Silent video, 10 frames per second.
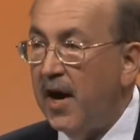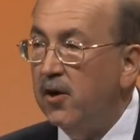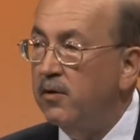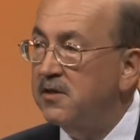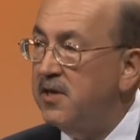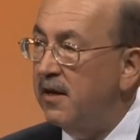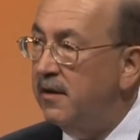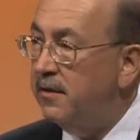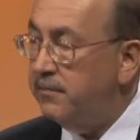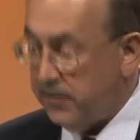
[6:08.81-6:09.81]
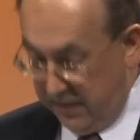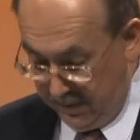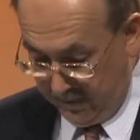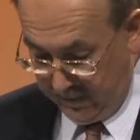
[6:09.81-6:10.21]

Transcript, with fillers: auto executives.